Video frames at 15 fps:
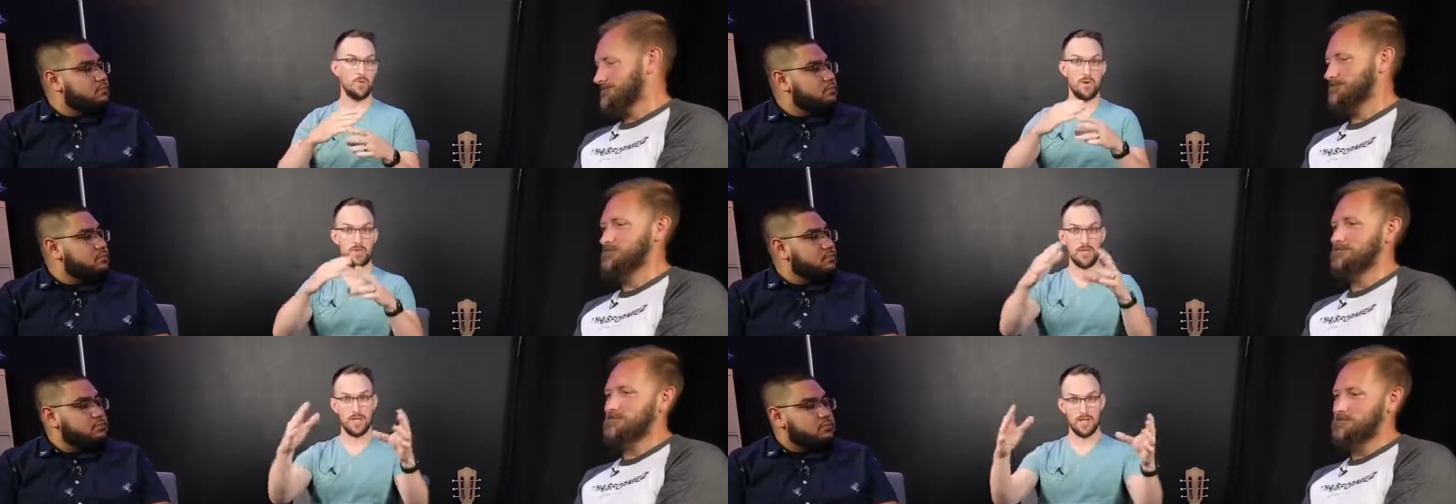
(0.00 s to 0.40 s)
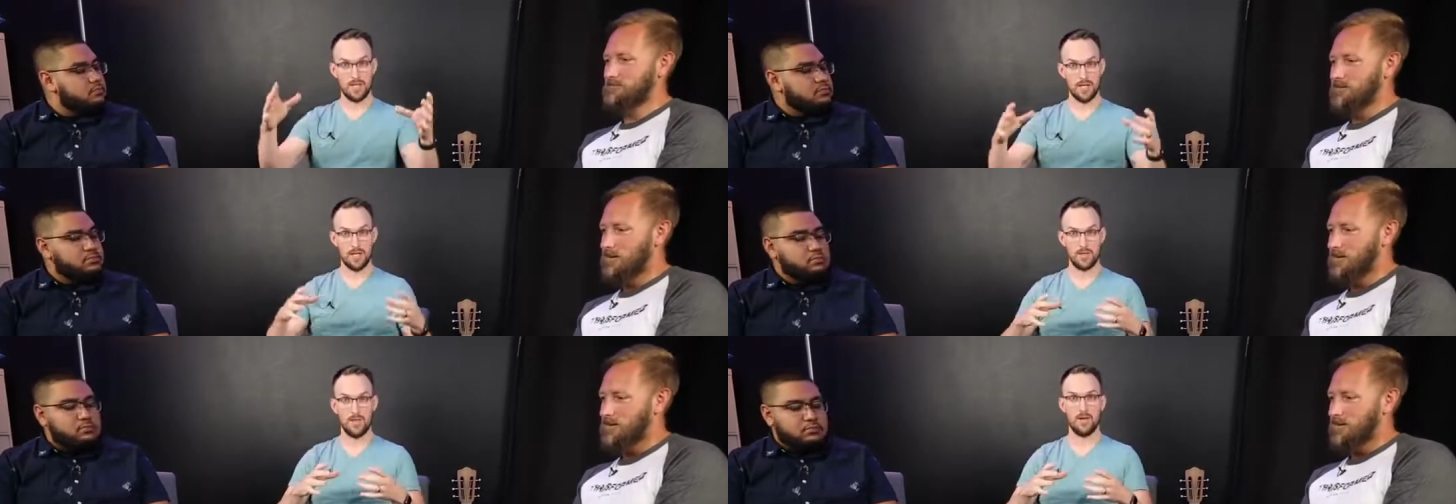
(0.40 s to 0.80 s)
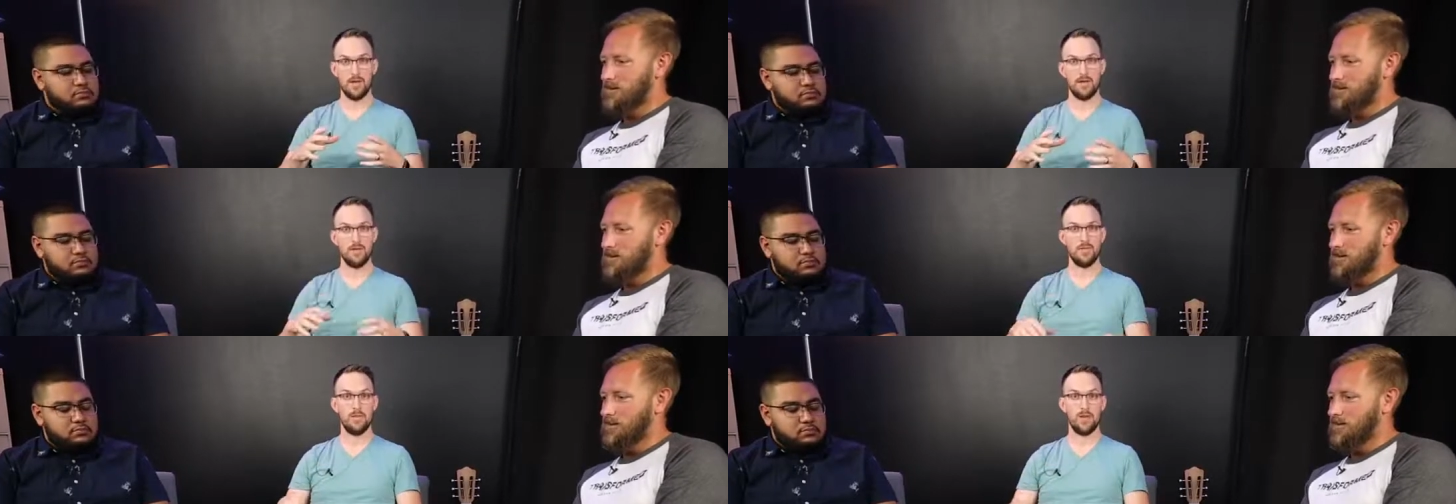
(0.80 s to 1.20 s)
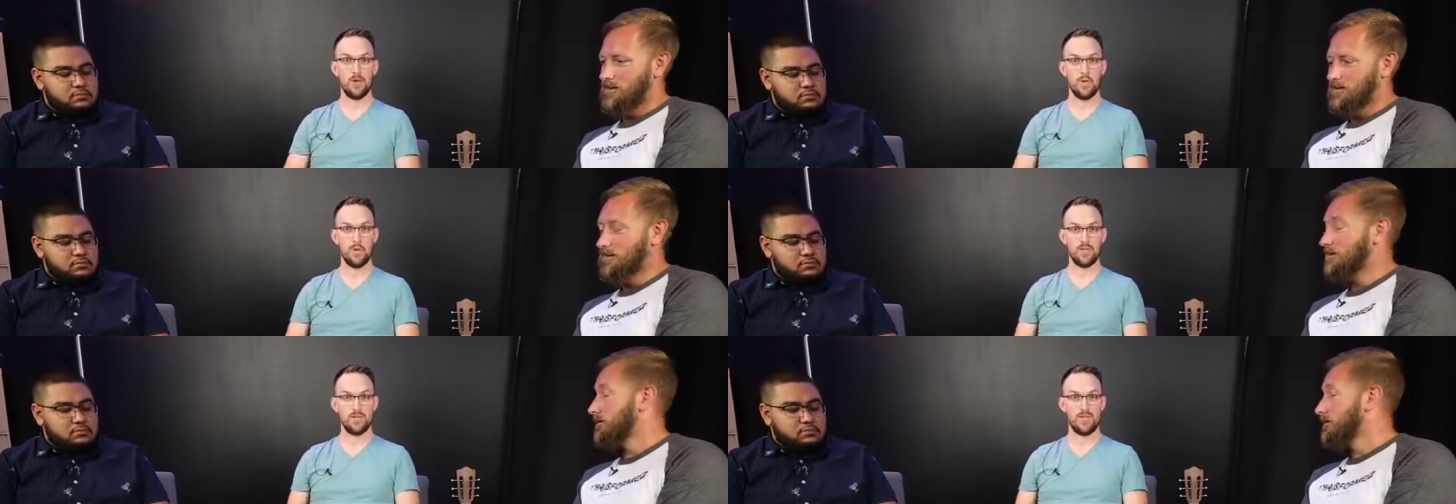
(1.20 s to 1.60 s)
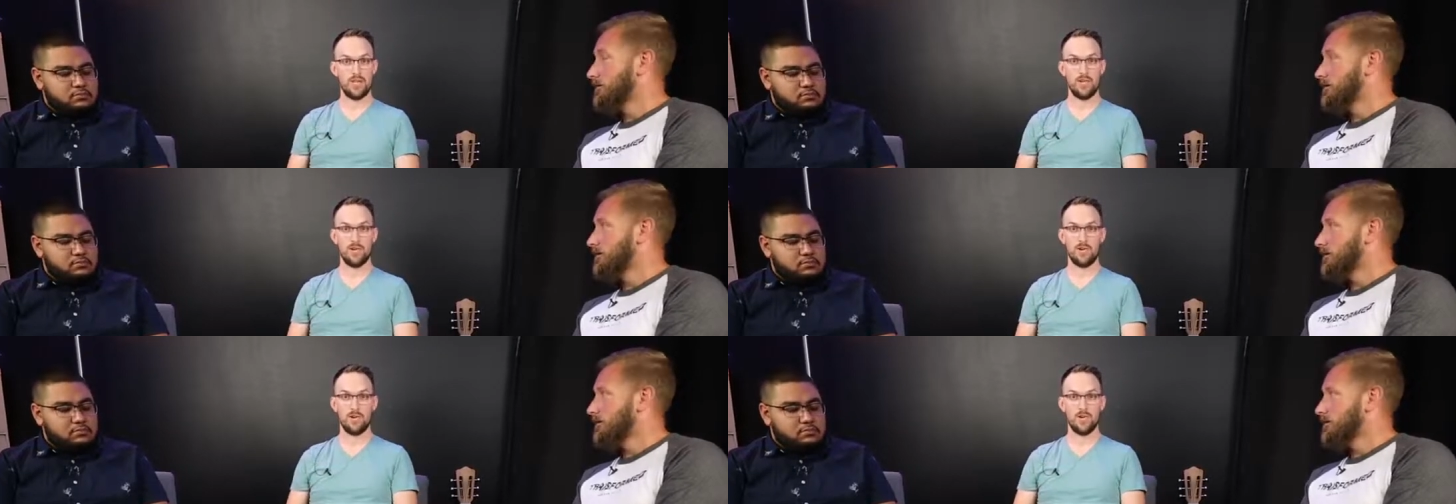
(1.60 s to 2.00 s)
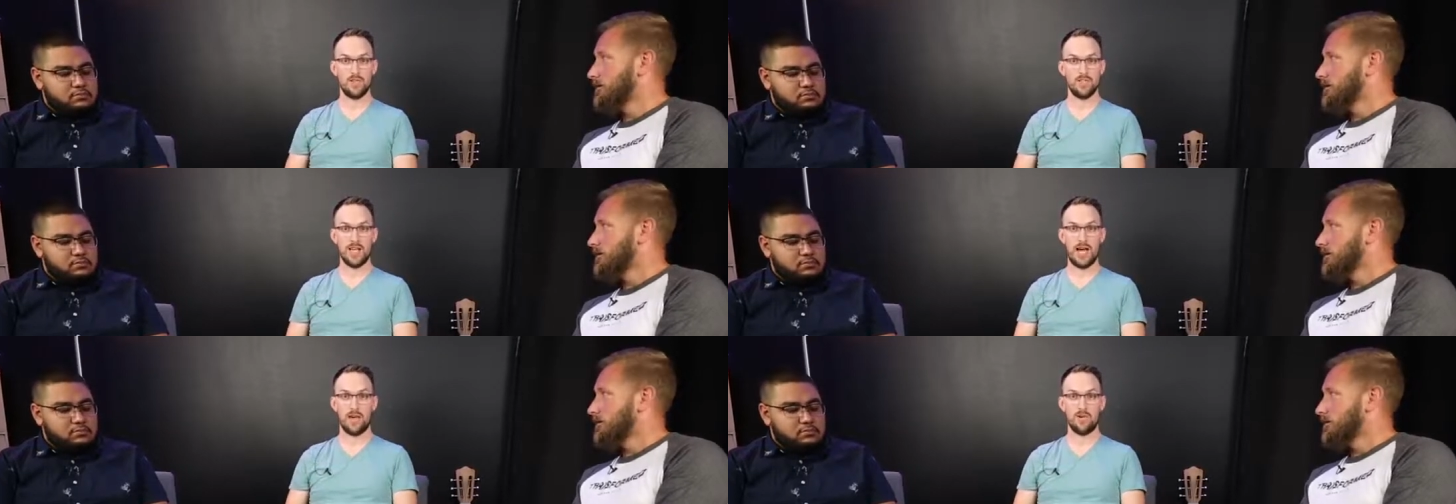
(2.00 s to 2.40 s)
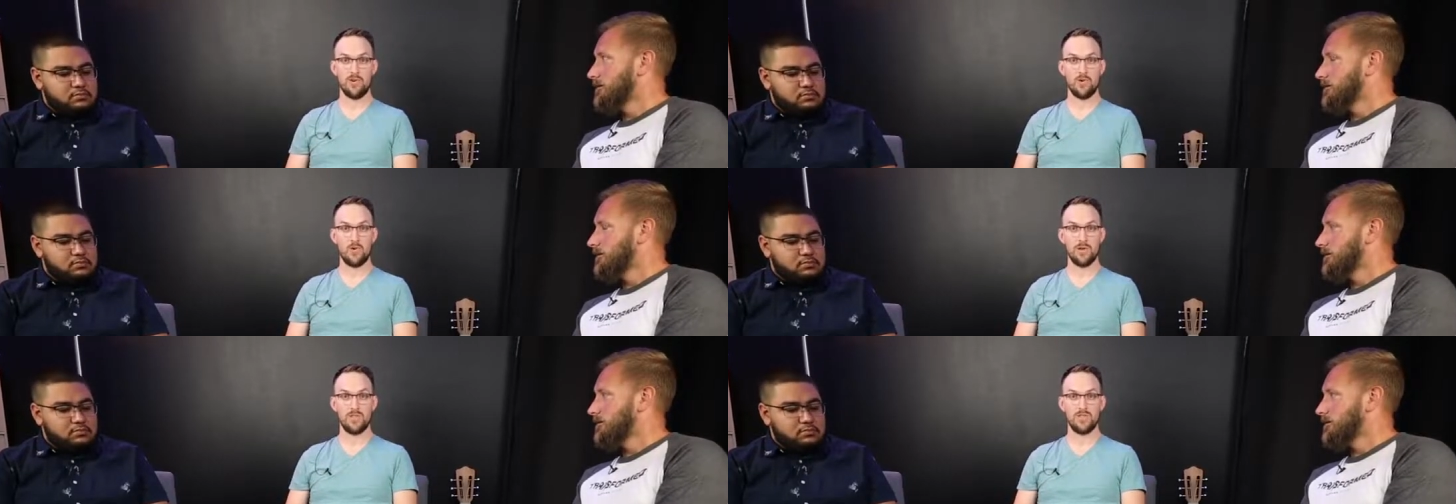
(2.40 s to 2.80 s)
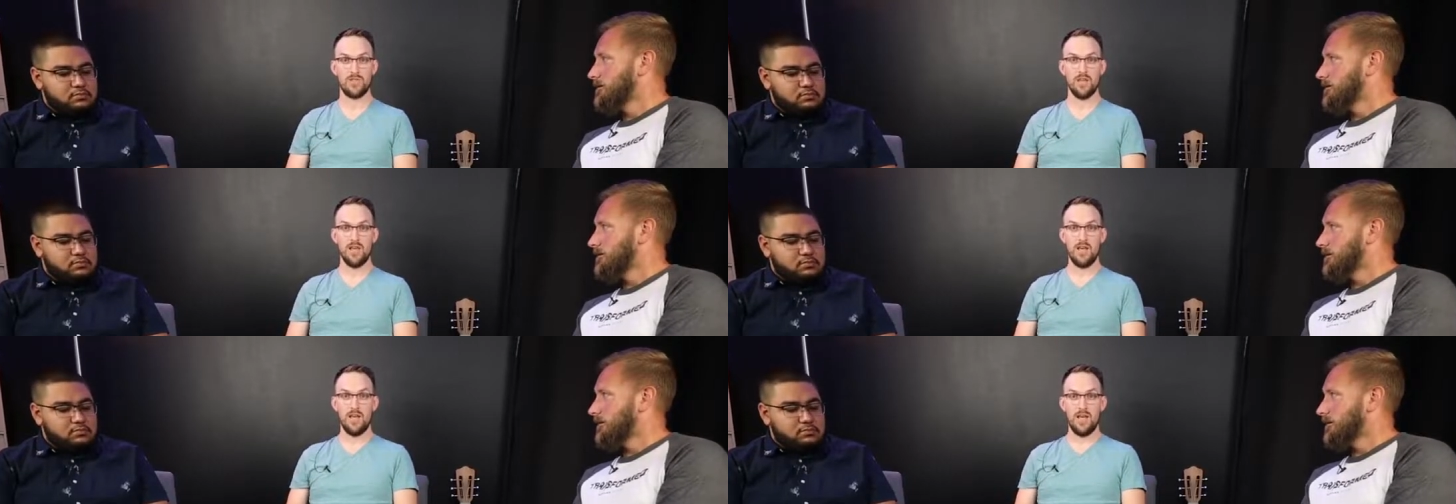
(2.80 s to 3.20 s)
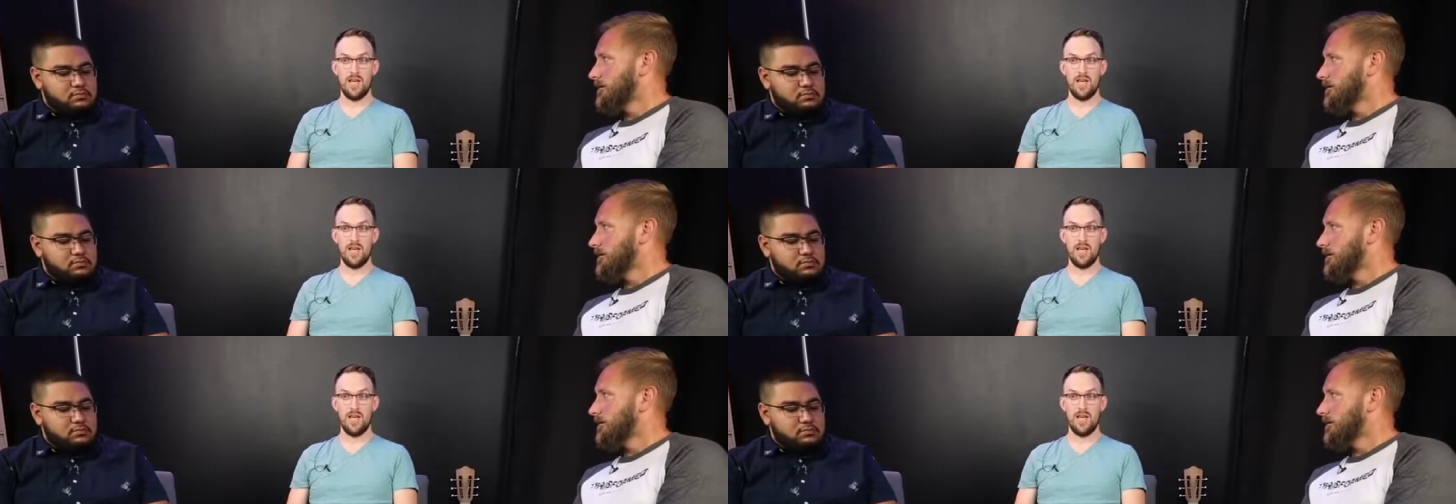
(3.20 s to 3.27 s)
Speaker 1: within the courts, the inner courts, the outer courts.